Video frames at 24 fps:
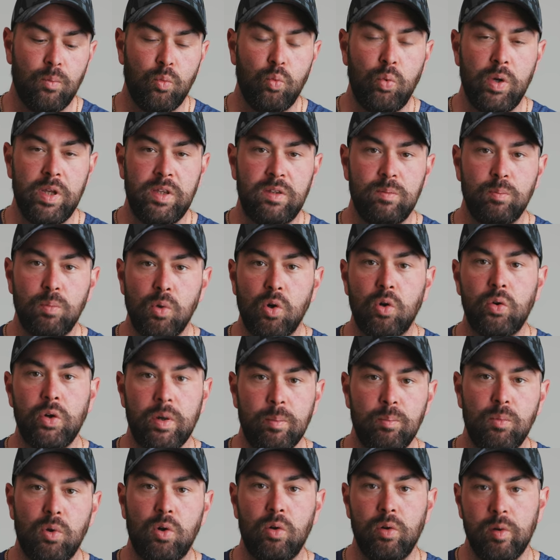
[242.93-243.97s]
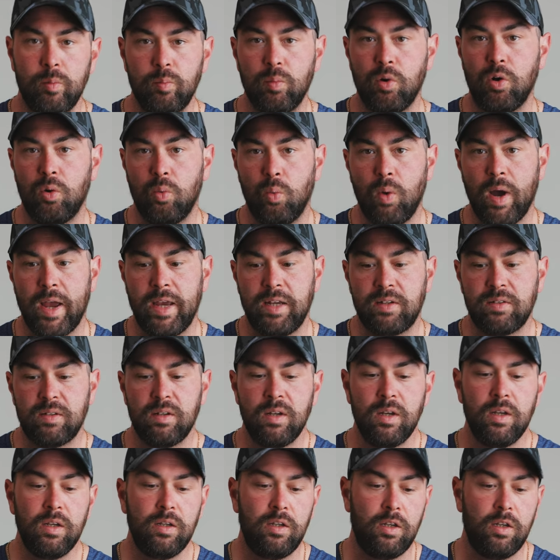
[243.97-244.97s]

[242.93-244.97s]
with more and more and more weight.